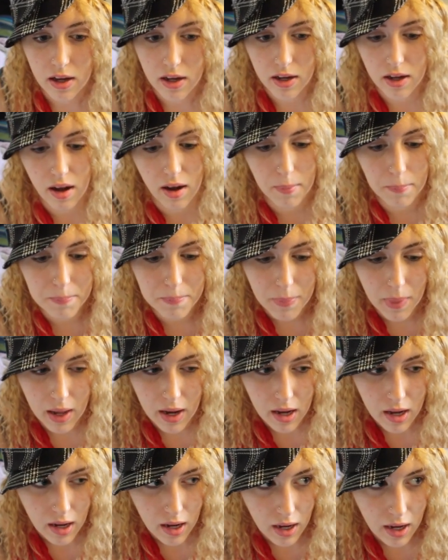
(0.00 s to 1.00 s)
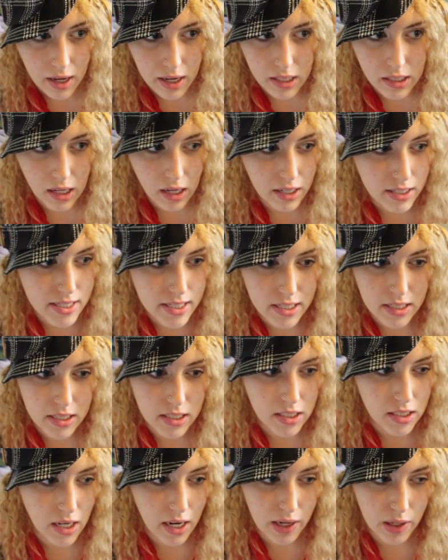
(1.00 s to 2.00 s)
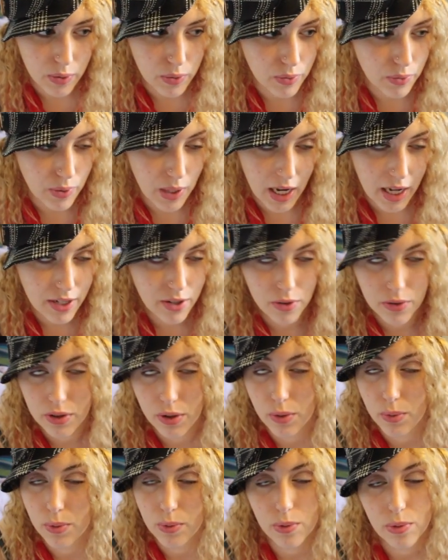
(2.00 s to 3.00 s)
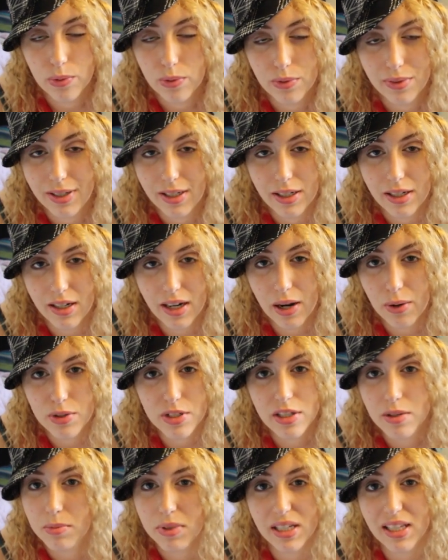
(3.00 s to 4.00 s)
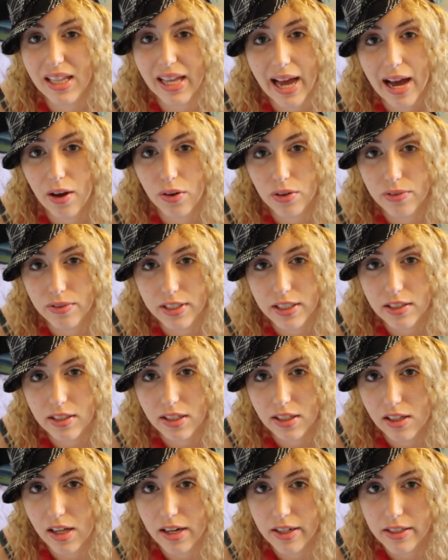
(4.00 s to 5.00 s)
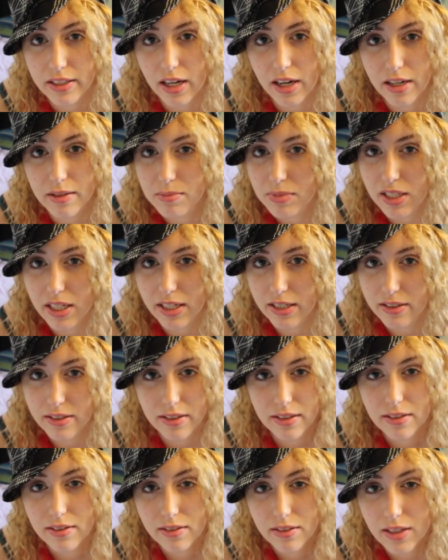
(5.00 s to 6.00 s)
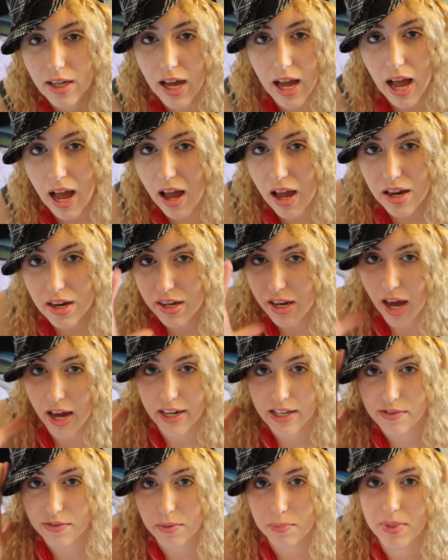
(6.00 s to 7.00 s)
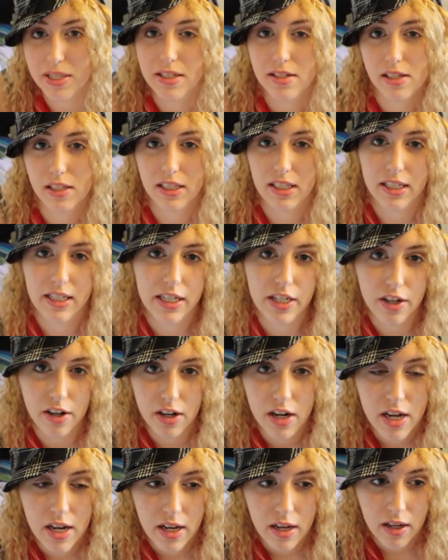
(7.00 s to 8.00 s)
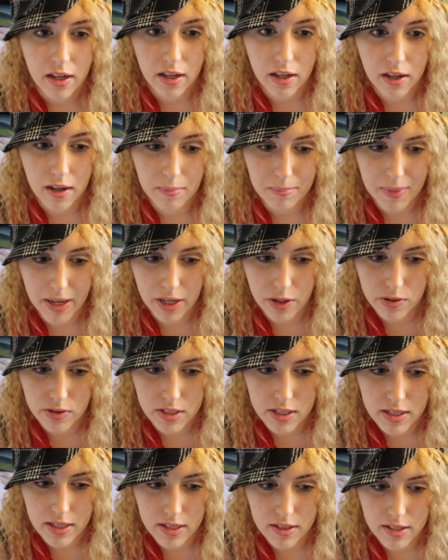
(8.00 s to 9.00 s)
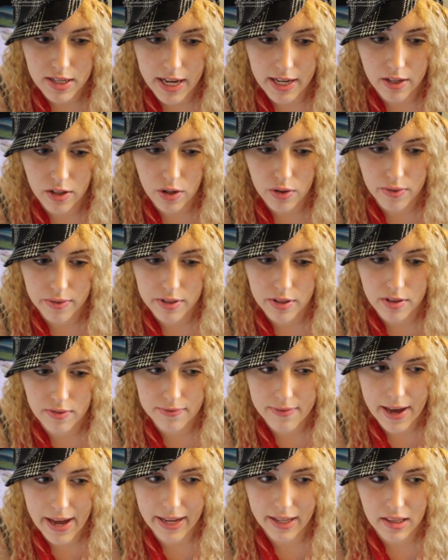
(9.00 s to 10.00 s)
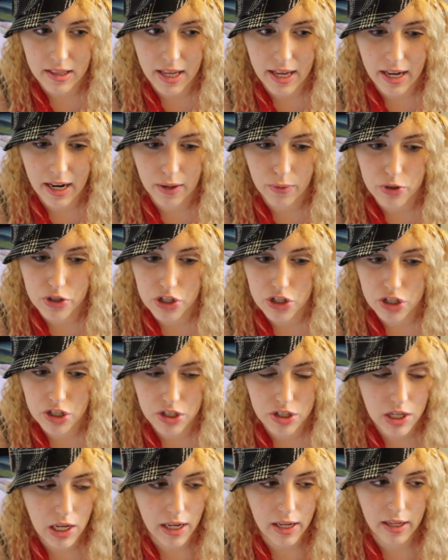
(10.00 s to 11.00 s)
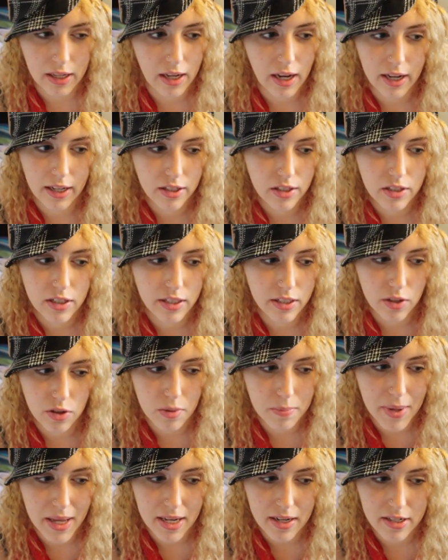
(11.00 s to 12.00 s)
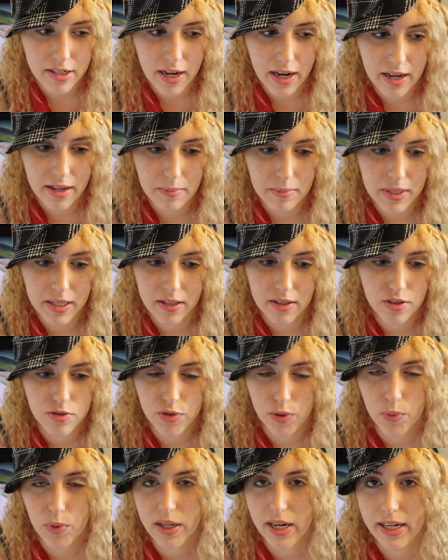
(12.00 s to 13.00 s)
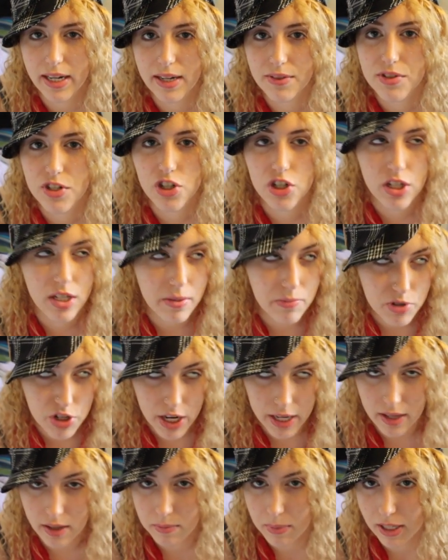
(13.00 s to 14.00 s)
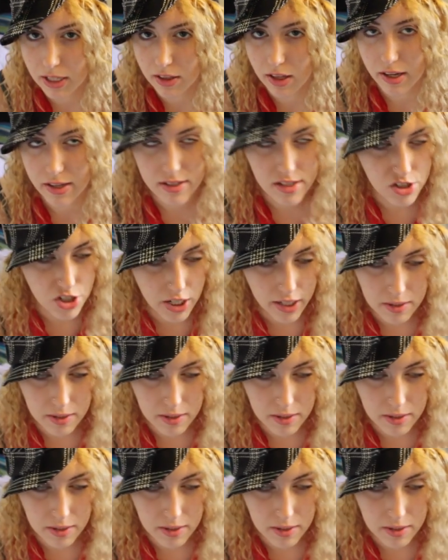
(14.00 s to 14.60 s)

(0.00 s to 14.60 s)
I don't know. I was completely out of it a lot of times, like not even mentally here. My OCD had taken over to the fact that I was just, I couldn't go to bed at night because for one, I'd have to just keep checking my closet.